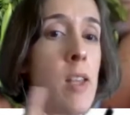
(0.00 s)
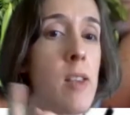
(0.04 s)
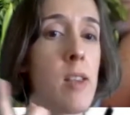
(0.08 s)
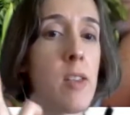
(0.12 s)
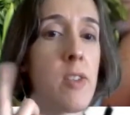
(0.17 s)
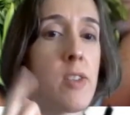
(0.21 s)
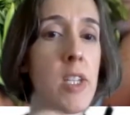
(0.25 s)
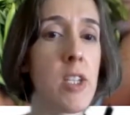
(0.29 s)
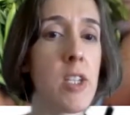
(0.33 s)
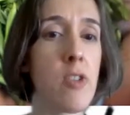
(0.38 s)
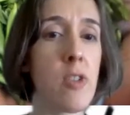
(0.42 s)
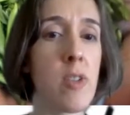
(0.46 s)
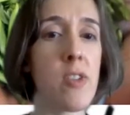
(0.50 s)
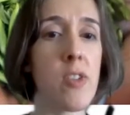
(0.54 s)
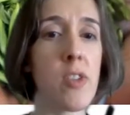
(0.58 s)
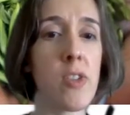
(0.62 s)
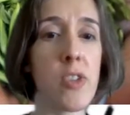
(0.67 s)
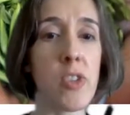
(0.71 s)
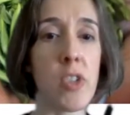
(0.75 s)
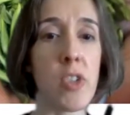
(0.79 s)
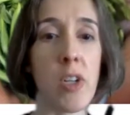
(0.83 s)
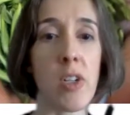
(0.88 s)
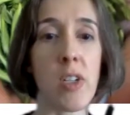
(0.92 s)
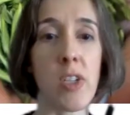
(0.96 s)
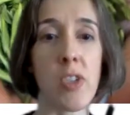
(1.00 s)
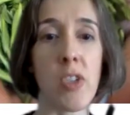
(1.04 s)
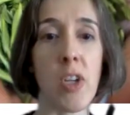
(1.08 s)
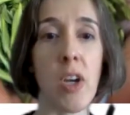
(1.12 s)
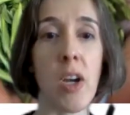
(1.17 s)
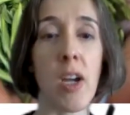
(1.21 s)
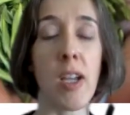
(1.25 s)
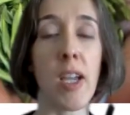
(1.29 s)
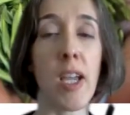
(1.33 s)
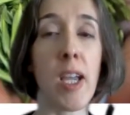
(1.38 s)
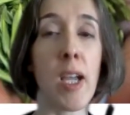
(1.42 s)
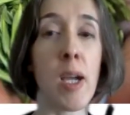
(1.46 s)
the teacher had just started
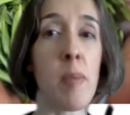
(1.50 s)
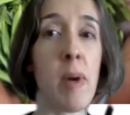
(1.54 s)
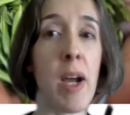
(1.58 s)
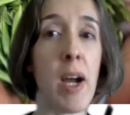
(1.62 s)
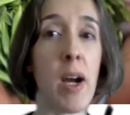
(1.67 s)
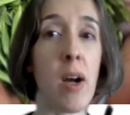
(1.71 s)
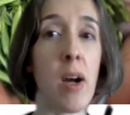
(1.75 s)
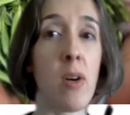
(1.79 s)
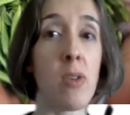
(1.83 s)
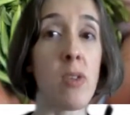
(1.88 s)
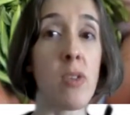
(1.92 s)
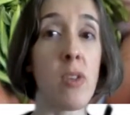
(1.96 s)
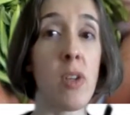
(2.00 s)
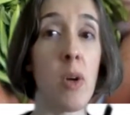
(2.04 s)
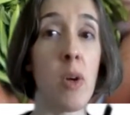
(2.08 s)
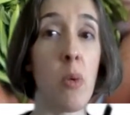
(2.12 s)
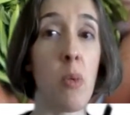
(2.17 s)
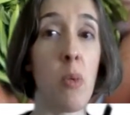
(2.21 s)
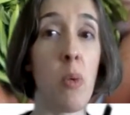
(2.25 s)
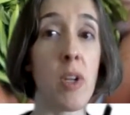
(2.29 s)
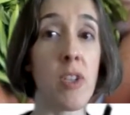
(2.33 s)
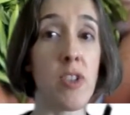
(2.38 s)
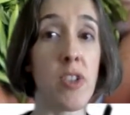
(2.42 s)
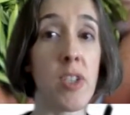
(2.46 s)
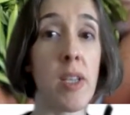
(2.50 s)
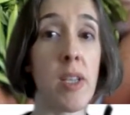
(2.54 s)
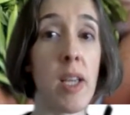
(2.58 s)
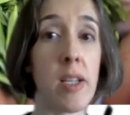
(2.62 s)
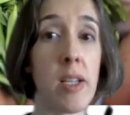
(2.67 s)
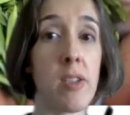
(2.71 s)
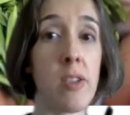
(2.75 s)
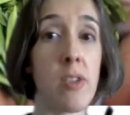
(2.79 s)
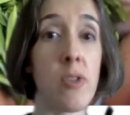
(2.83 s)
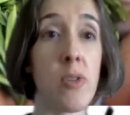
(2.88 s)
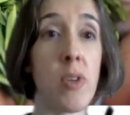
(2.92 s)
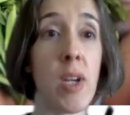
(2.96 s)
talking about what she
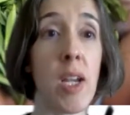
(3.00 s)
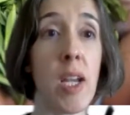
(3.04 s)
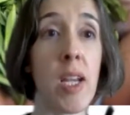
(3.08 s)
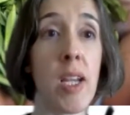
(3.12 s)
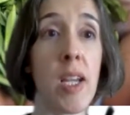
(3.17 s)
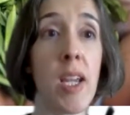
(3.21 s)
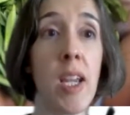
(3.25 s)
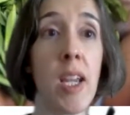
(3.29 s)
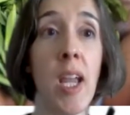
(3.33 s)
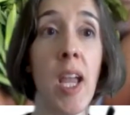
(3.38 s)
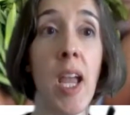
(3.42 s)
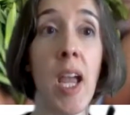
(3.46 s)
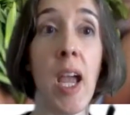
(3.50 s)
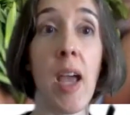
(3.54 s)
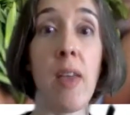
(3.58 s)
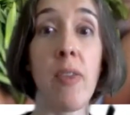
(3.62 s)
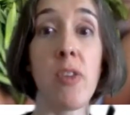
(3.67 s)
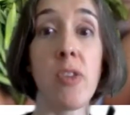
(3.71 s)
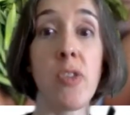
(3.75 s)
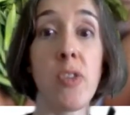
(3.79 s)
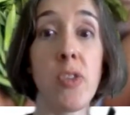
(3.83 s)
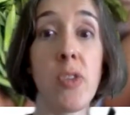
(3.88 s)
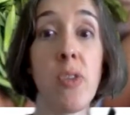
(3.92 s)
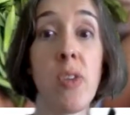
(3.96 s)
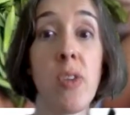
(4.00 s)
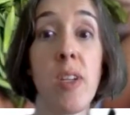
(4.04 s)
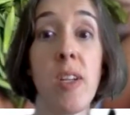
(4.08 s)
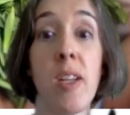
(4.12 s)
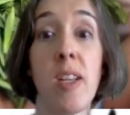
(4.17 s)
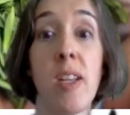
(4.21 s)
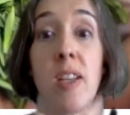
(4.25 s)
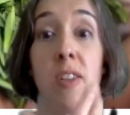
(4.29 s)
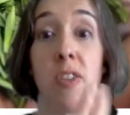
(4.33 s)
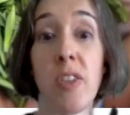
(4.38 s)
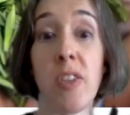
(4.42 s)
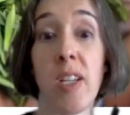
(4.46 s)
liked to drink. And the student
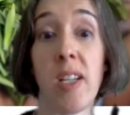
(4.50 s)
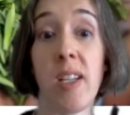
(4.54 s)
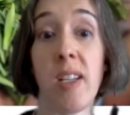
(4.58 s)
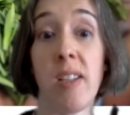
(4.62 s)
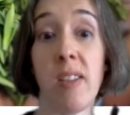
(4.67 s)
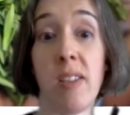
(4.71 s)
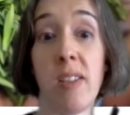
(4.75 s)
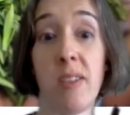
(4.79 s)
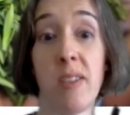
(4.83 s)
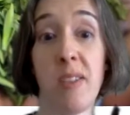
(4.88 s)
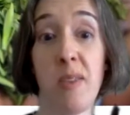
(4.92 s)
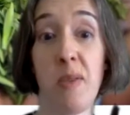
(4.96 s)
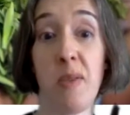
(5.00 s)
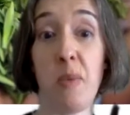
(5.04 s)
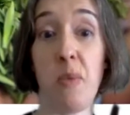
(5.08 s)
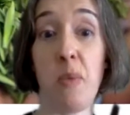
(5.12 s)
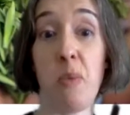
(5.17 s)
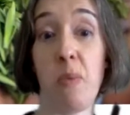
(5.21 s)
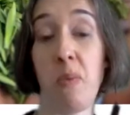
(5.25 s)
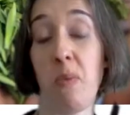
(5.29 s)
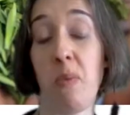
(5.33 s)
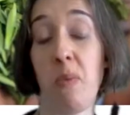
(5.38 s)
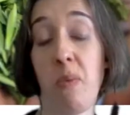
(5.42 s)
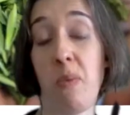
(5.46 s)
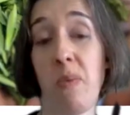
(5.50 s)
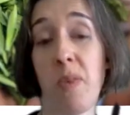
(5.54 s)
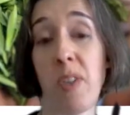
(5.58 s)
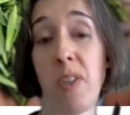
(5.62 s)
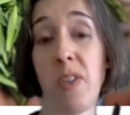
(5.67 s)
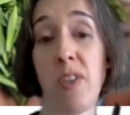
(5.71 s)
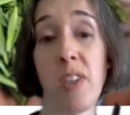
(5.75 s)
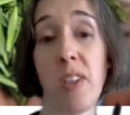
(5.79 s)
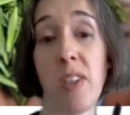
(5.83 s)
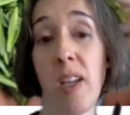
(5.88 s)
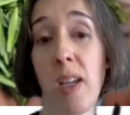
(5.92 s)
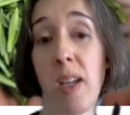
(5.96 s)
initiated, does
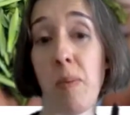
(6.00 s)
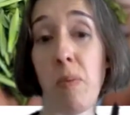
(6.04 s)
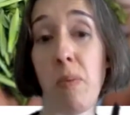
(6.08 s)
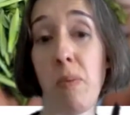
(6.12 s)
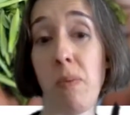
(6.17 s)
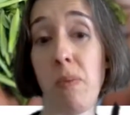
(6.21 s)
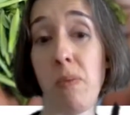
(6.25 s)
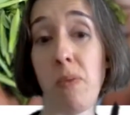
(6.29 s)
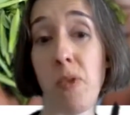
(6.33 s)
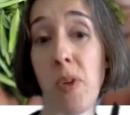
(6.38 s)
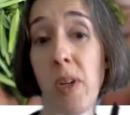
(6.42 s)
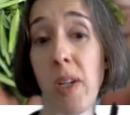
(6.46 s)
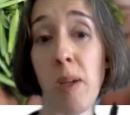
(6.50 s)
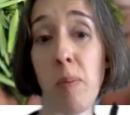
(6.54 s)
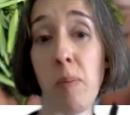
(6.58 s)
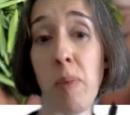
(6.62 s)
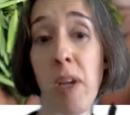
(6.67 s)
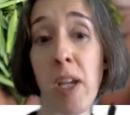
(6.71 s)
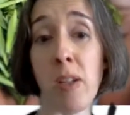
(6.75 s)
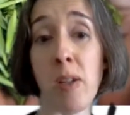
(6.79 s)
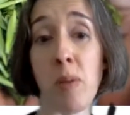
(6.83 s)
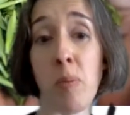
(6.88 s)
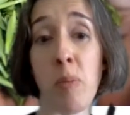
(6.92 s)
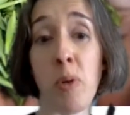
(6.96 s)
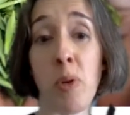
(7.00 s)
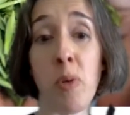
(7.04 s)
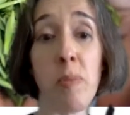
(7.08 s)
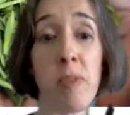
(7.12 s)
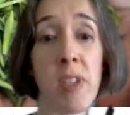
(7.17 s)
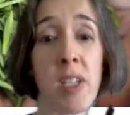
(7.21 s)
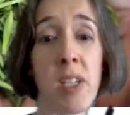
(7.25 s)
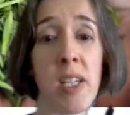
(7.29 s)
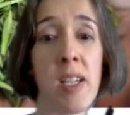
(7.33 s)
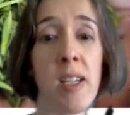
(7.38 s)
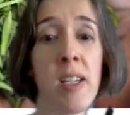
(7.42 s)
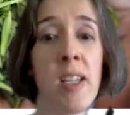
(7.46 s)
she like drinking panda poop
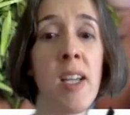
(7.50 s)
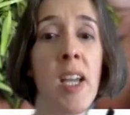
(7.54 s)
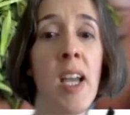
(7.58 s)
tea?